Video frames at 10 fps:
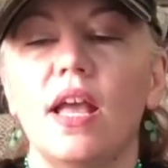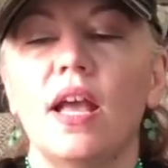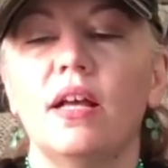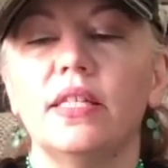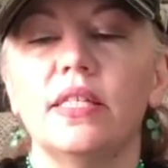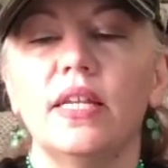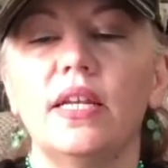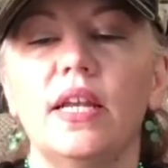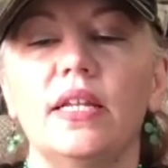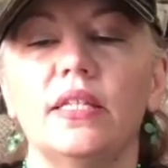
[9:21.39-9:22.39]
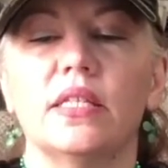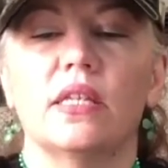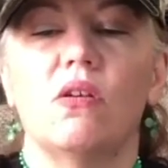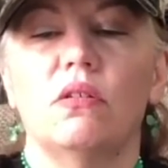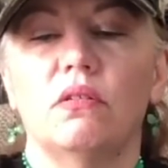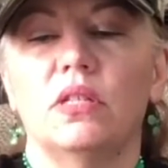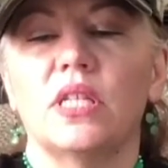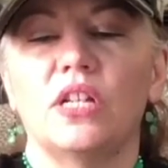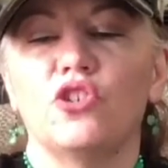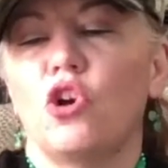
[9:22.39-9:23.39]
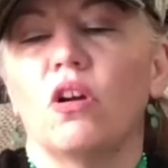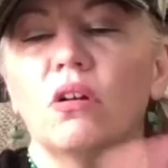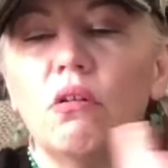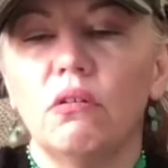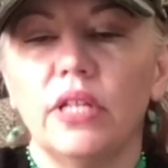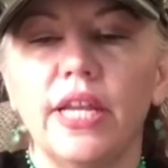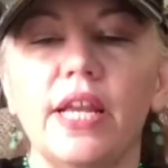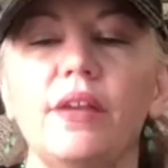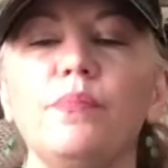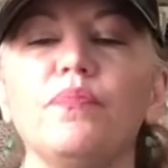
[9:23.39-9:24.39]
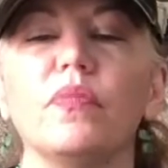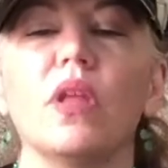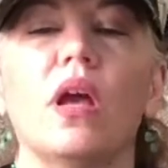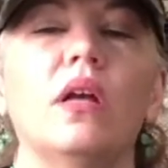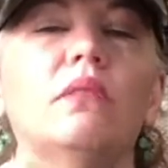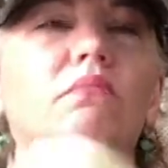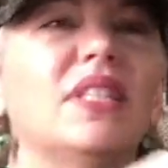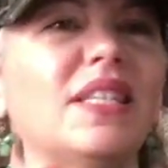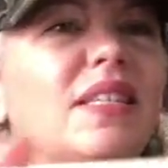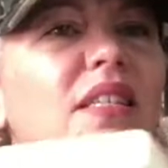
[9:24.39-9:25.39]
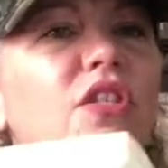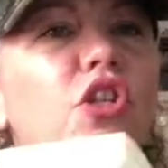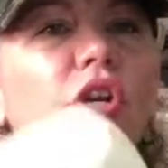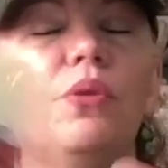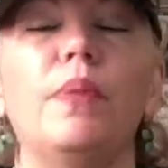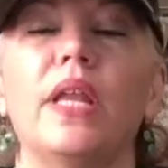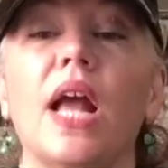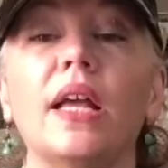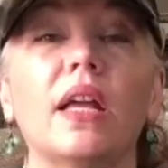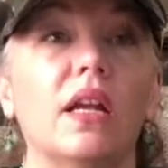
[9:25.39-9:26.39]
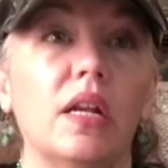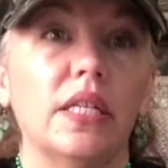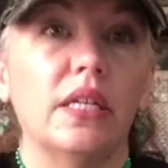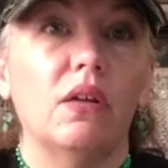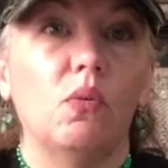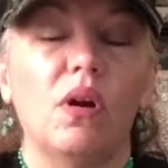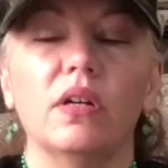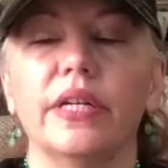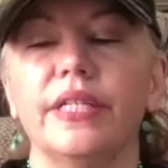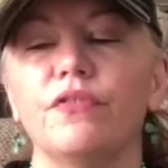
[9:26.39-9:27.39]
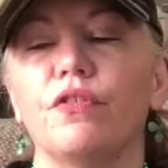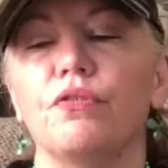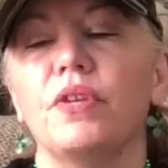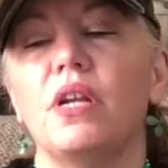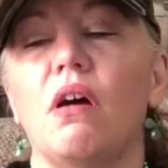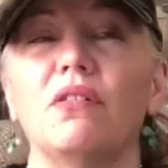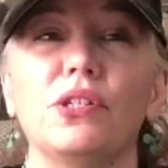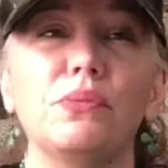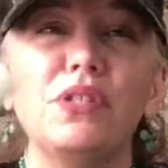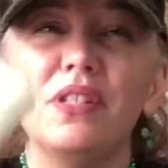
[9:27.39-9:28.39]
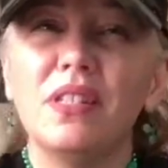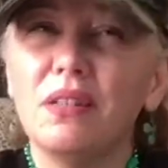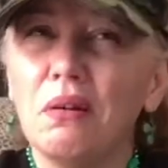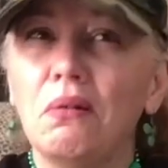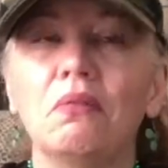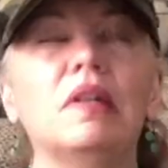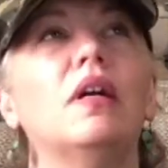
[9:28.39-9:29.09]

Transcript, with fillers: Uh, it's in it and it's called, it's got charcoal in it. Um, it says it's new, but I got it on sale at Walgreens for $3, which is still,